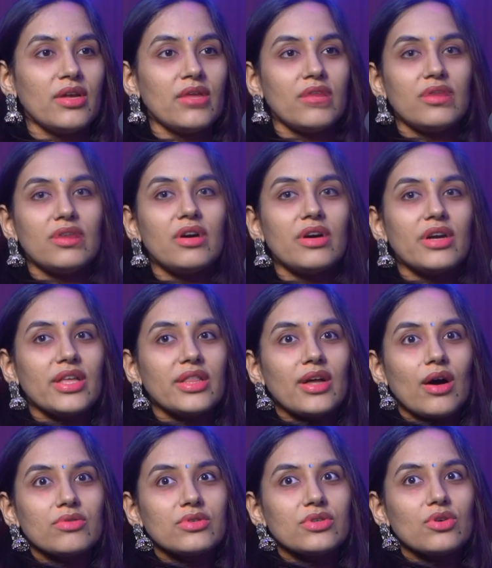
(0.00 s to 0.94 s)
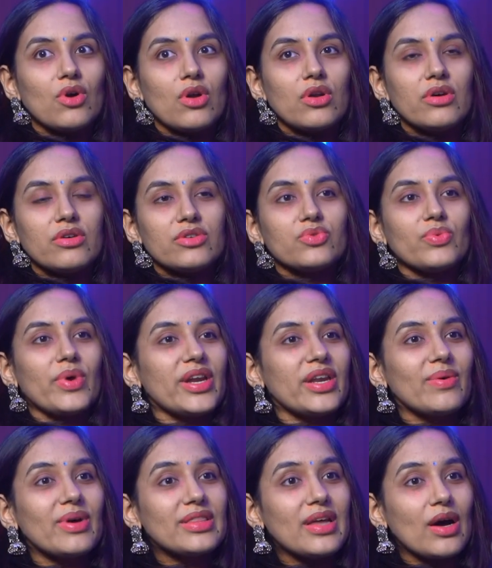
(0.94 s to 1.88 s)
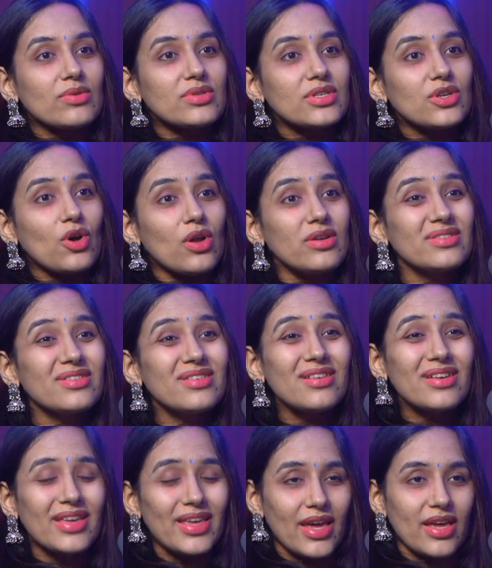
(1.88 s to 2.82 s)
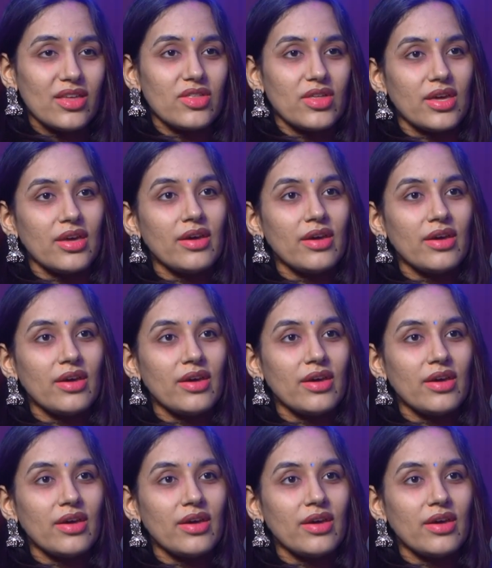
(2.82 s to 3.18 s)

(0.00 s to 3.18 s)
$13,000, $21,000 a kg.